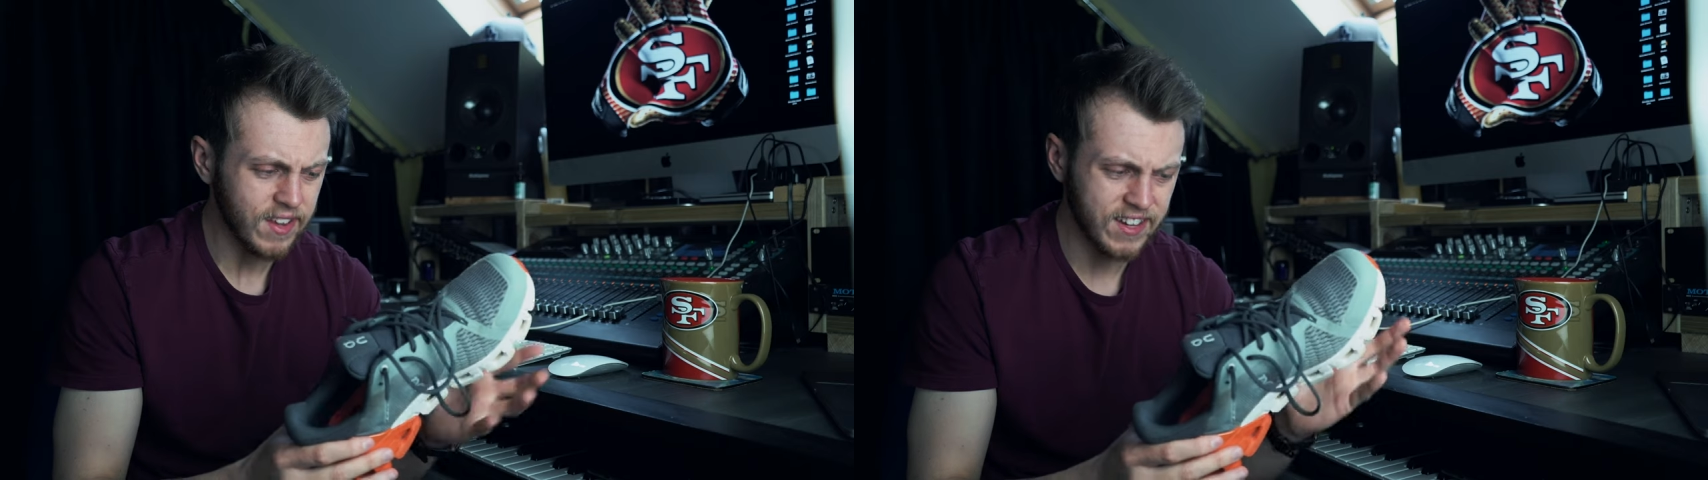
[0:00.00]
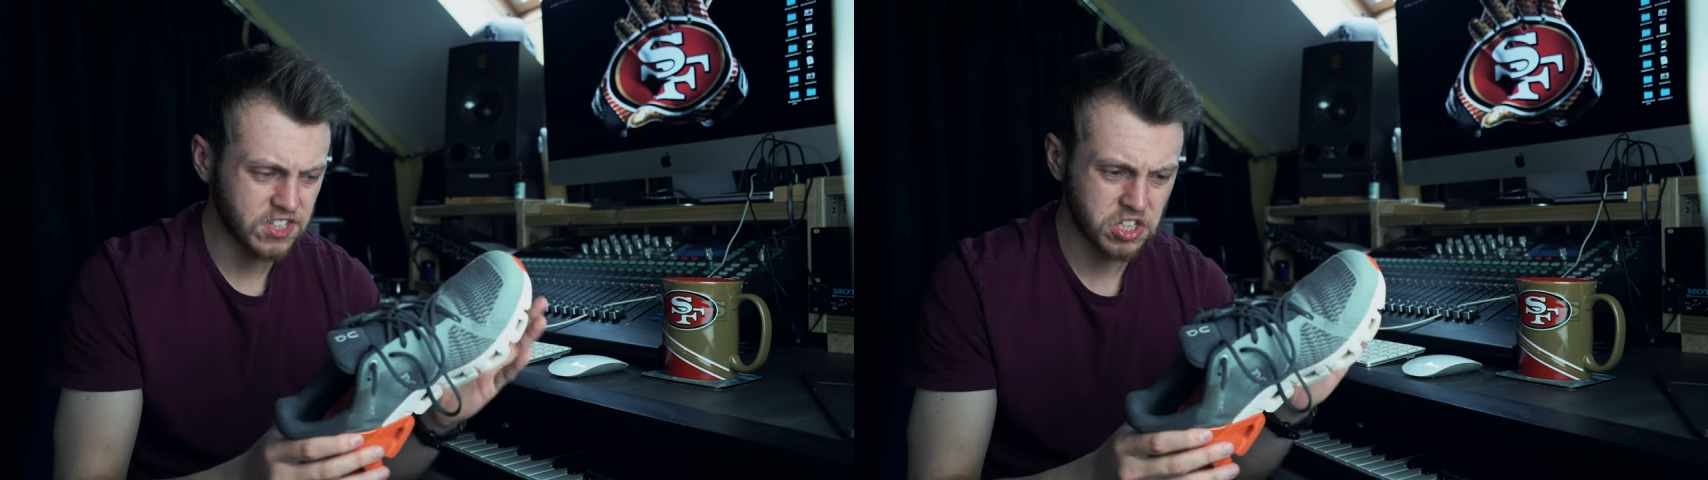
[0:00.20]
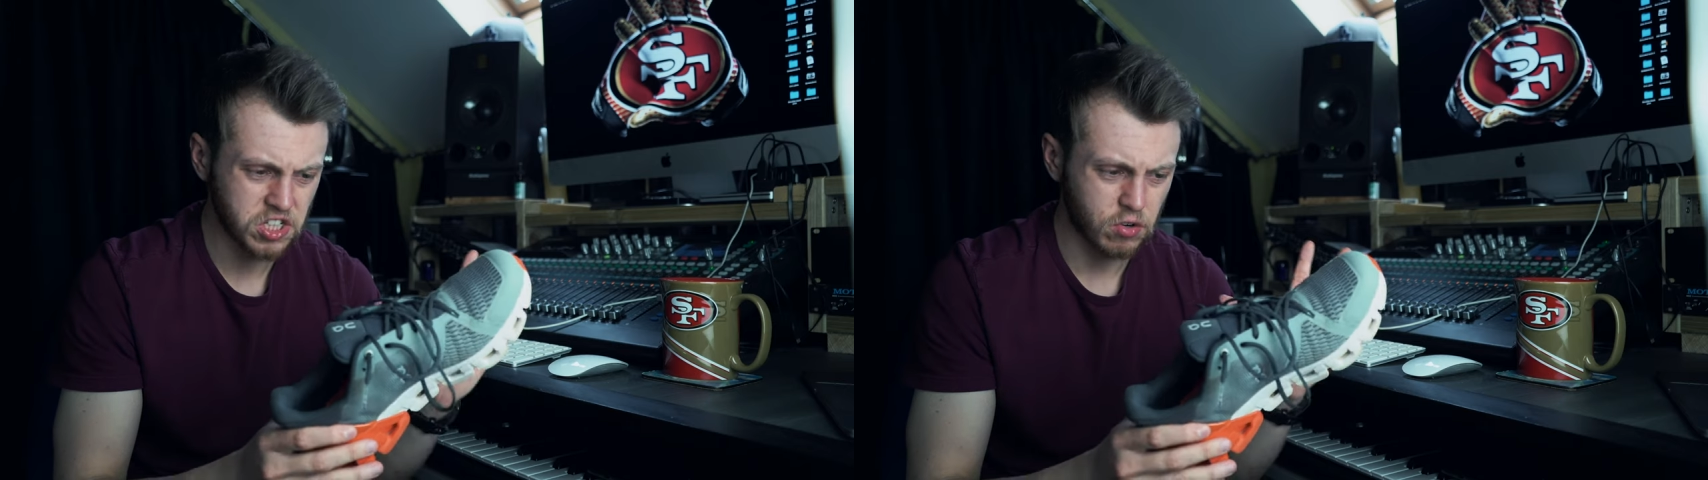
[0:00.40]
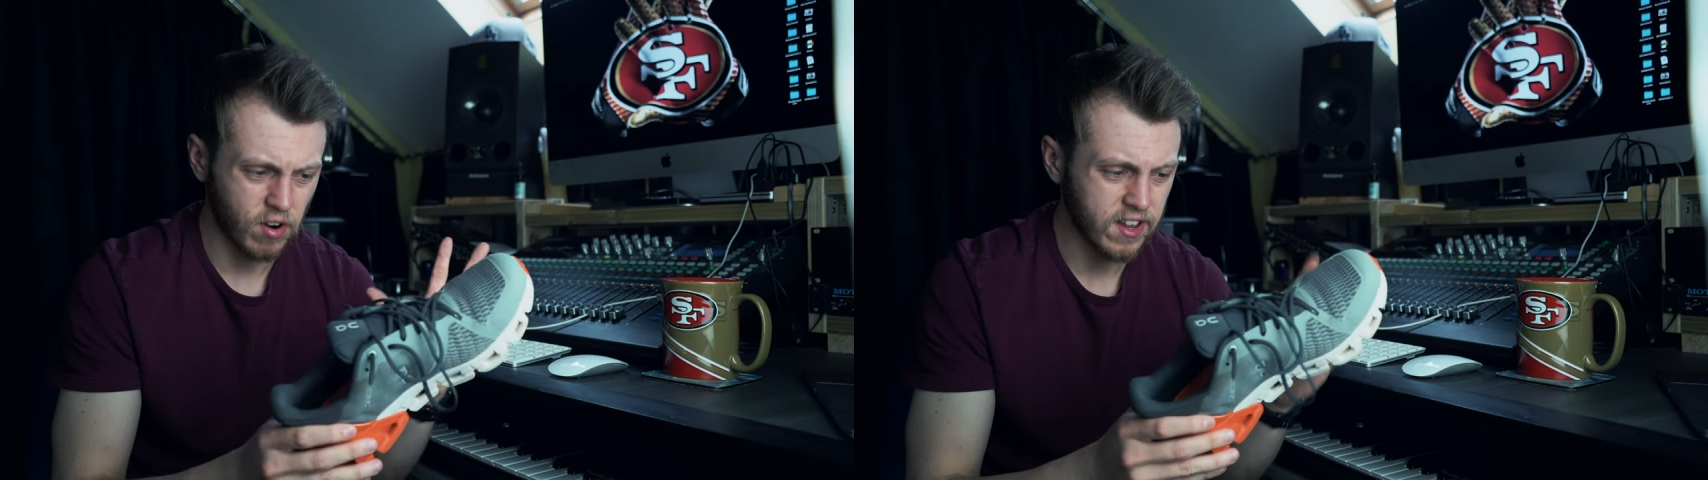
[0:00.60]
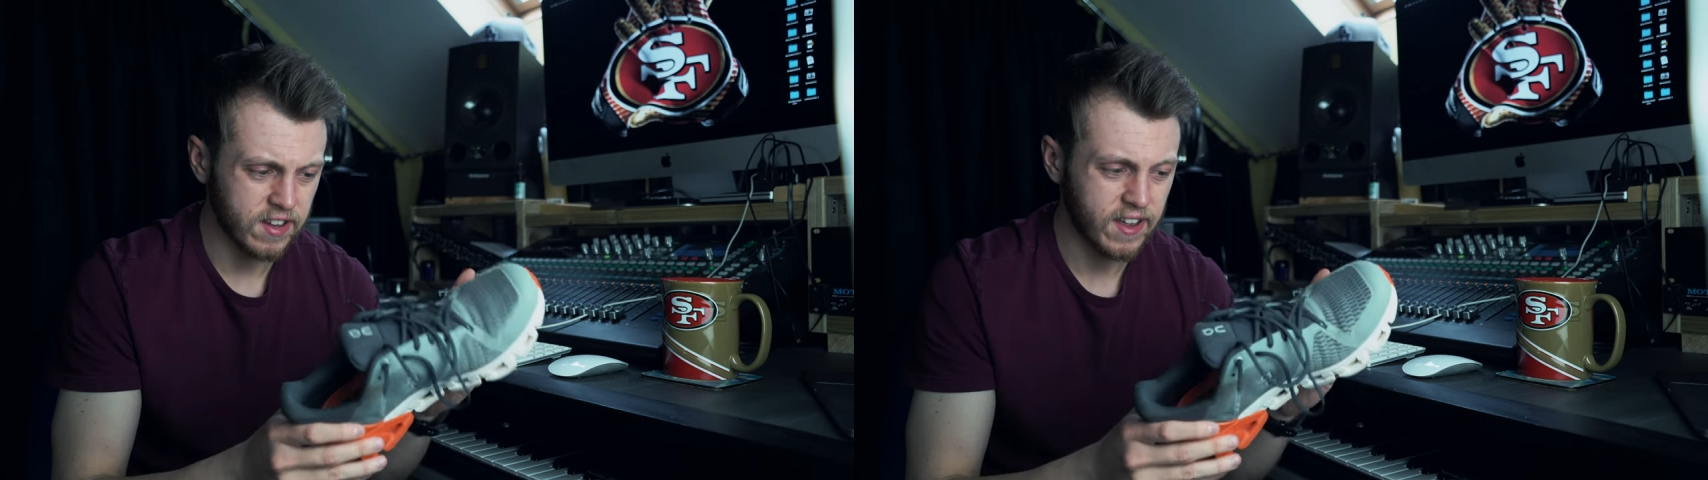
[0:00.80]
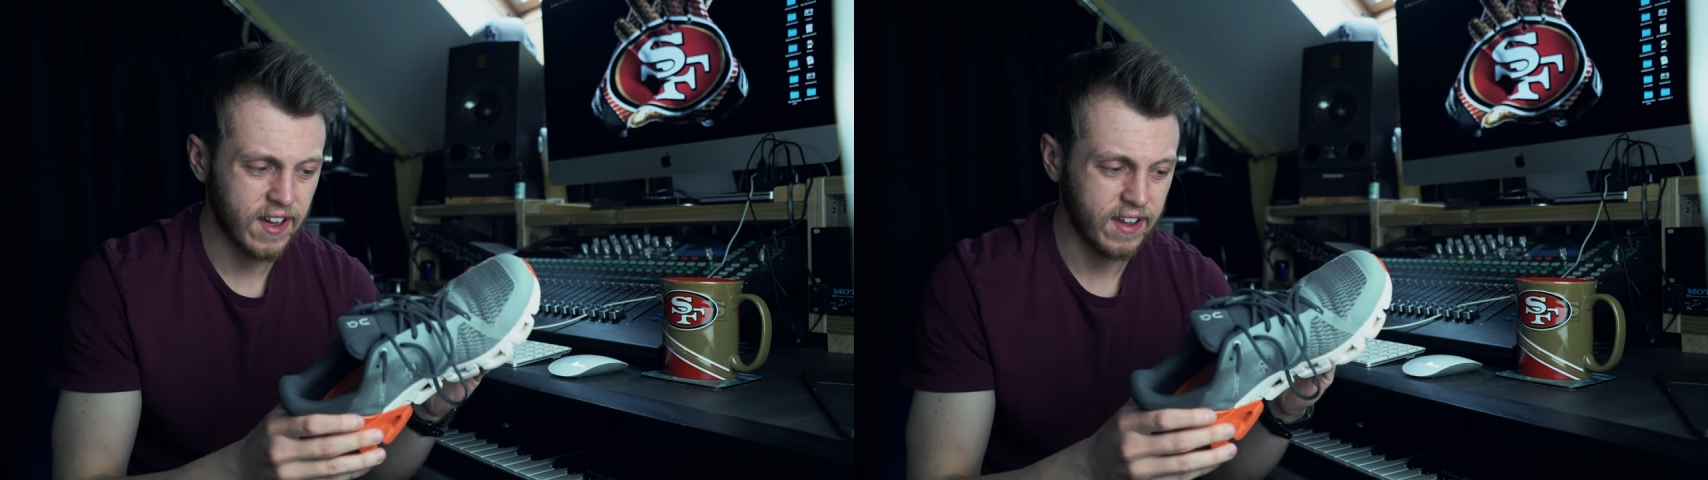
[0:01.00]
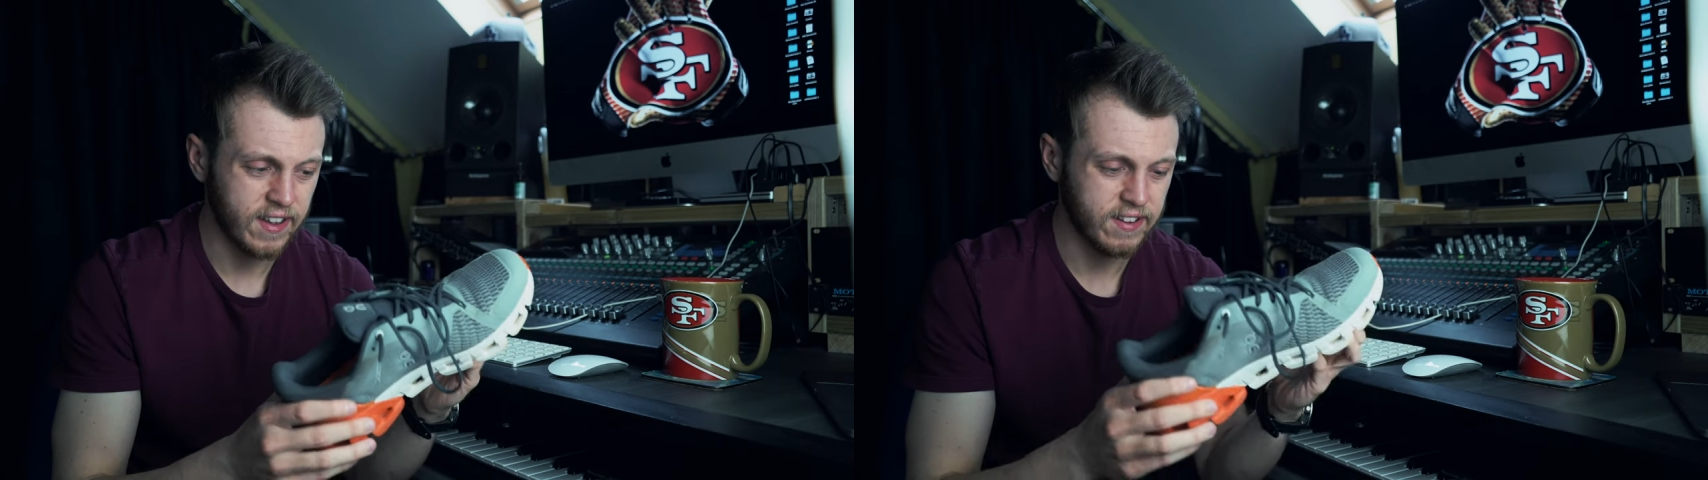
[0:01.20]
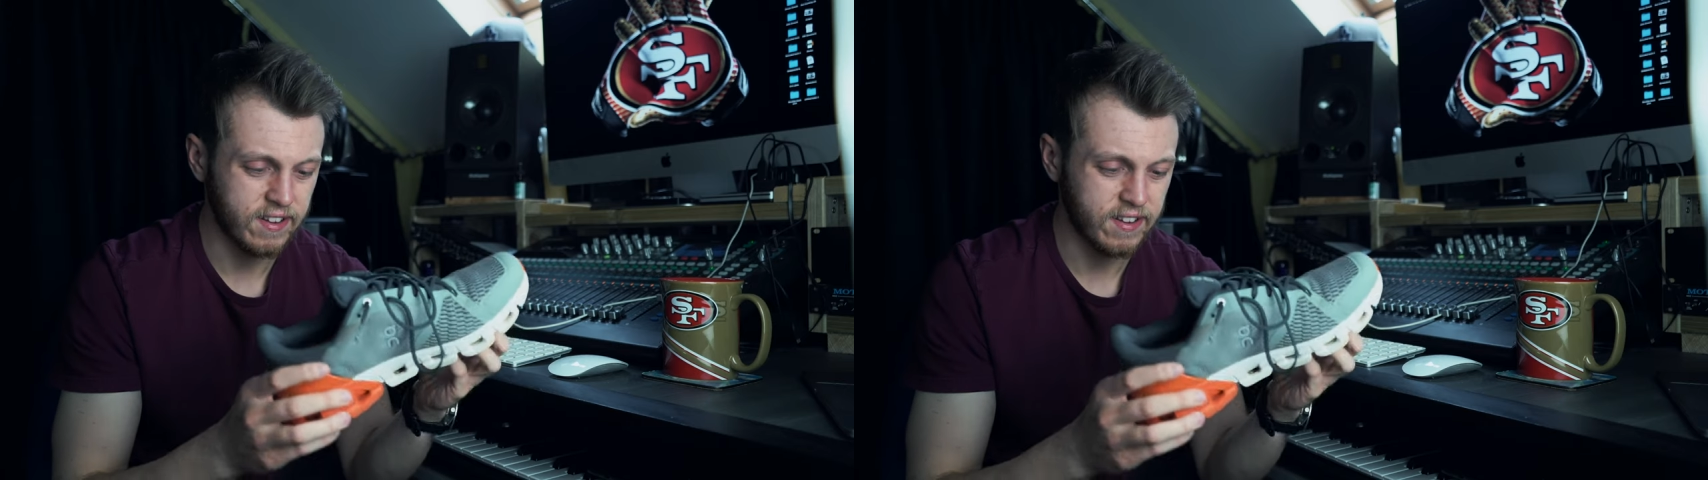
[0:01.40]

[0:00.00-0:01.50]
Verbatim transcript: it's just great yeah it,